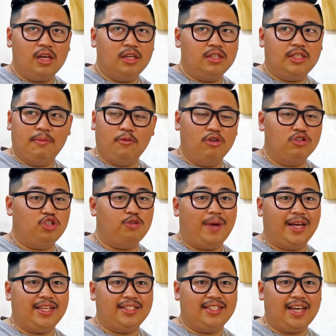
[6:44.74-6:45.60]
same goes
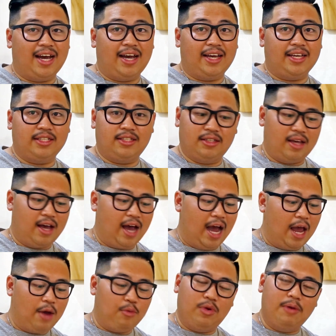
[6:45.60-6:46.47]
to my sides.
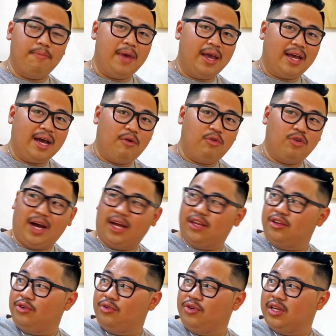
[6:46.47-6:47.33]
We make our own
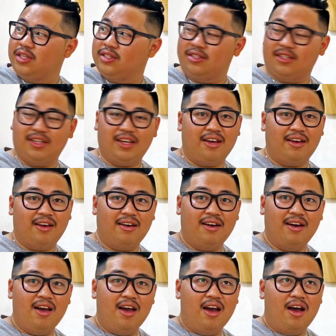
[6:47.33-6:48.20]
onion rings
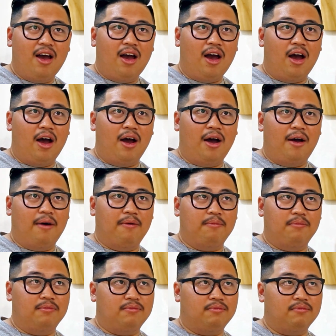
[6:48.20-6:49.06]
here.
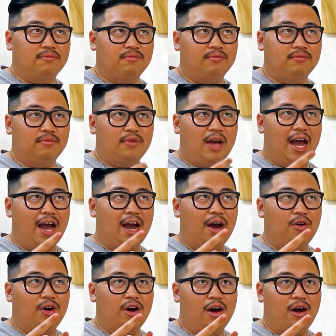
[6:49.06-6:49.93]

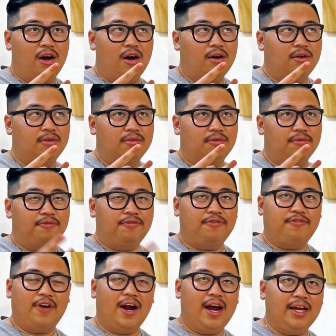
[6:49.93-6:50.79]
Our
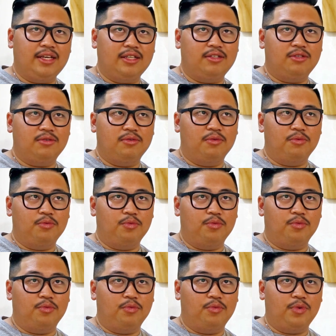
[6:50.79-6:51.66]
fries,
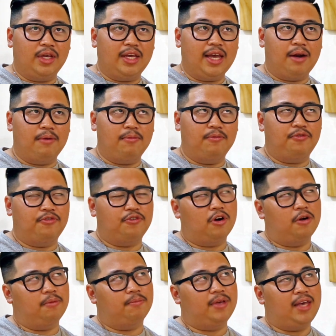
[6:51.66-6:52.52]
we get them
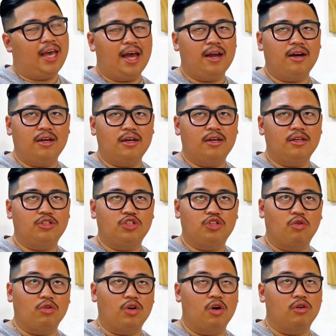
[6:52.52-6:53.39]
from Canada.
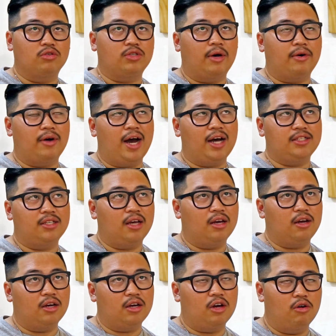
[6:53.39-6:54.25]
So goes
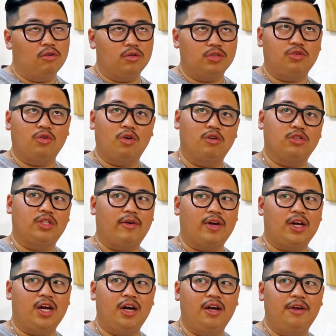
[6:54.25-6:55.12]

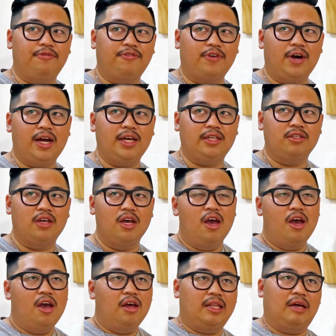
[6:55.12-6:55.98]
our curly fries.
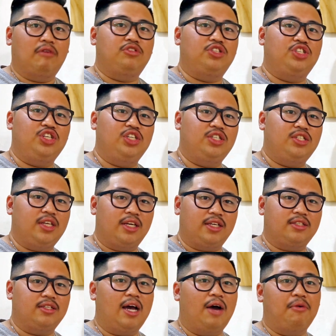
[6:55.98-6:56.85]
Now cheese
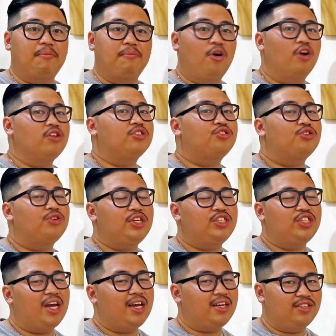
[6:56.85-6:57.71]
sticks, our
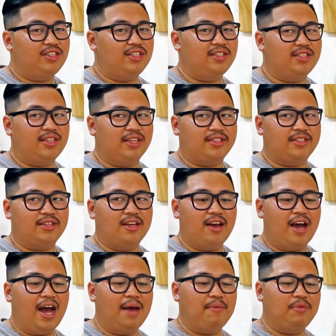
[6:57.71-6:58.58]
Monterey Jack cheese sticks.
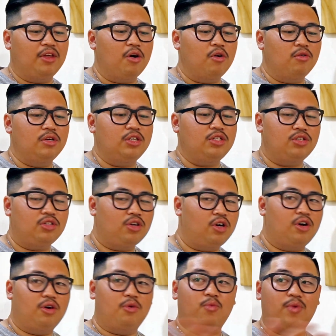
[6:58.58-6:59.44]
I'm the only
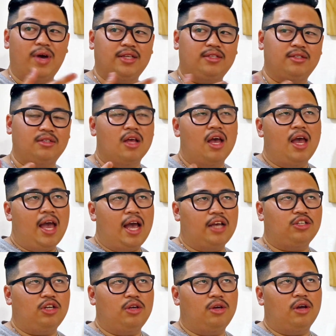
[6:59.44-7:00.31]
store west,
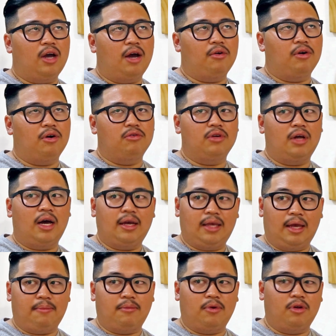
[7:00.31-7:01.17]
actually
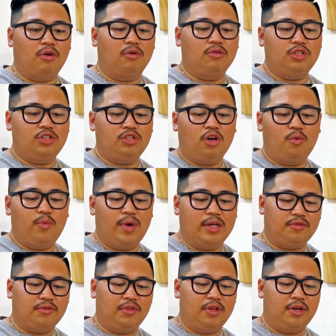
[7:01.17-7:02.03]
only store
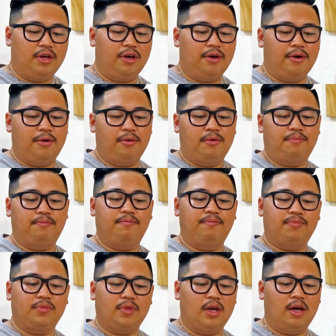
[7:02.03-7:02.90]
of
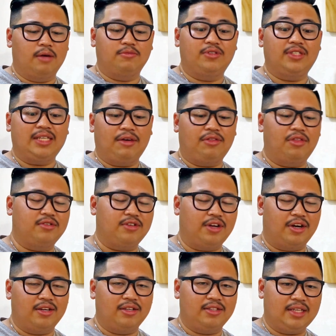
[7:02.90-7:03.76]
the south
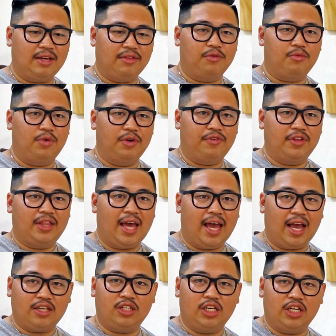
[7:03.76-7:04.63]
of the river
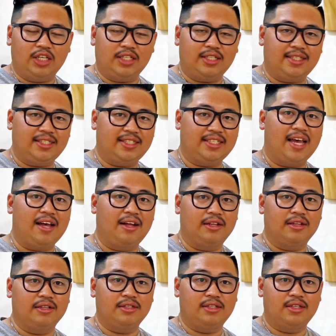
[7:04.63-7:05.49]
that actually
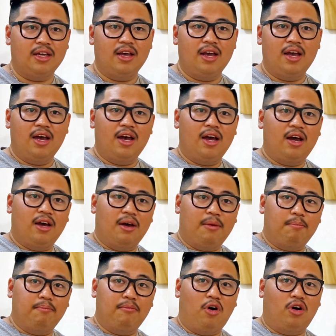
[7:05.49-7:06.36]
sells
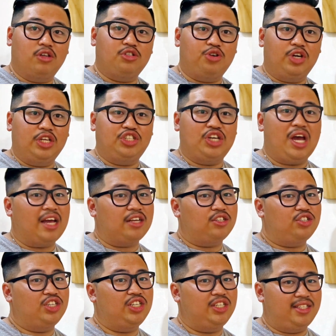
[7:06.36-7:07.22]
Monterey Jack
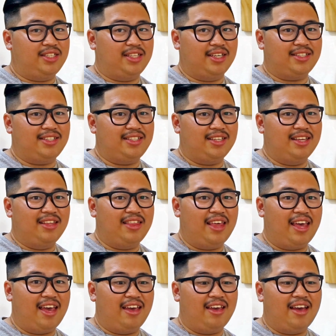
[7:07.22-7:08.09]
cheese sticks.
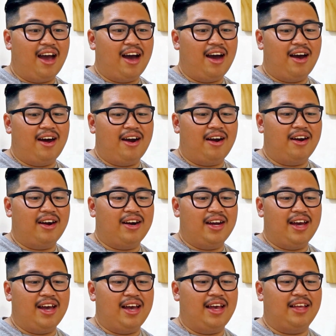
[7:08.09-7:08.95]
They are,
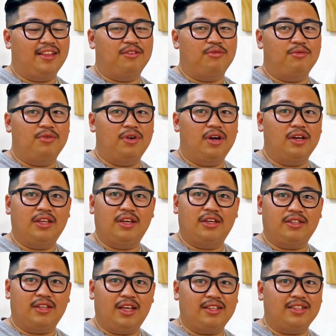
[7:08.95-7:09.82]
and
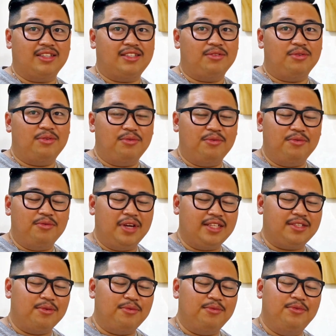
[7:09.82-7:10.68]

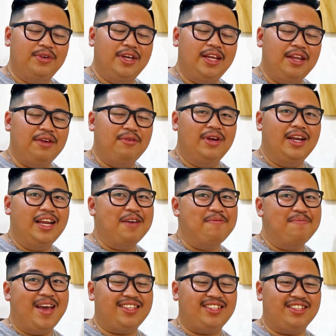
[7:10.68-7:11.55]
it's a really,
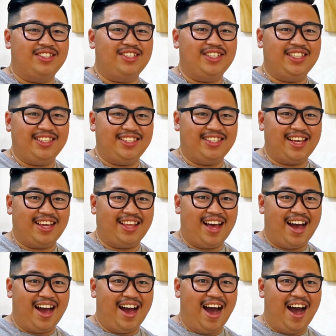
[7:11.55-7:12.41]
really amazing cheese
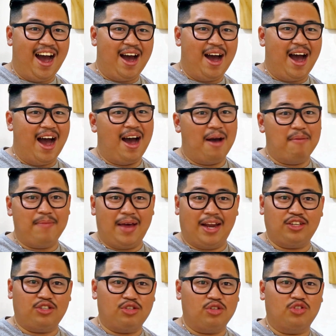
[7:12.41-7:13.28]
that I
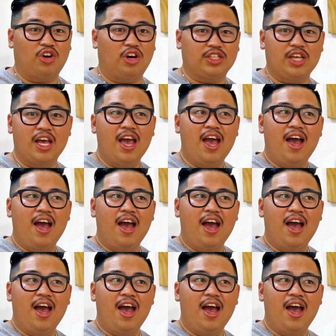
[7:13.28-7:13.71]
managed the sauce.